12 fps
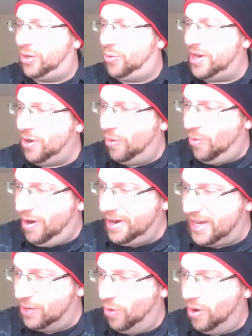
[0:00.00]
quit your
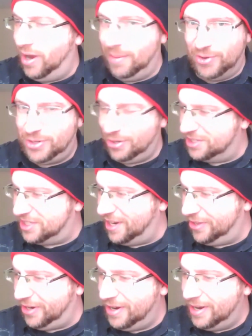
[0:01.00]
whining, worm, returns
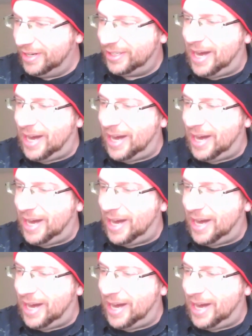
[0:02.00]
the other.